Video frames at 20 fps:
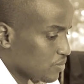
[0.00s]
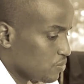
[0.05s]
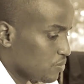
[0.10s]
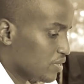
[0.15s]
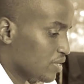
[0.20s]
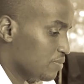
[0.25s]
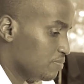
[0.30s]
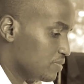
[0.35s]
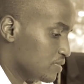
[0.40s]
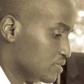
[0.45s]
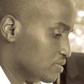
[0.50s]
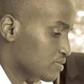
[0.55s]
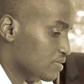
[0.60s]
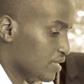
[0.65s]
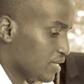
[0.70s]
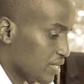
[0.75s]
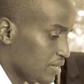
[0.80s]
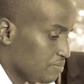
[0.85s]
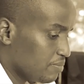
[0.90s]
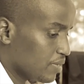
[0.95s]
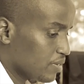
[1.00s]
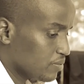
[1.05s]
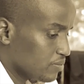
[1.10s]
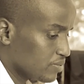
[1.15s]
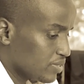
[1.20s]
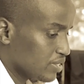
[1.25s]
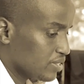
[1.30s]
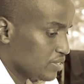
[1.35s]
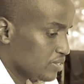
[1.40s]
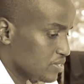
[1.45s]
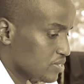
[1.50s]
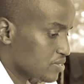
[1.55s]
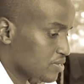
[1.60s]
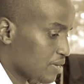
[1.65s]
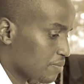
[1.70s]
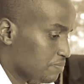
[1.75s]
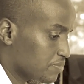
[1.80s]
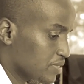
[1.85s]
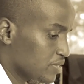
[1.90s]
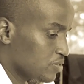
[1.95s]
who came into the neighborhood and
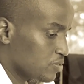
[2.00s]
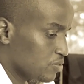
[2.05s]
disrupted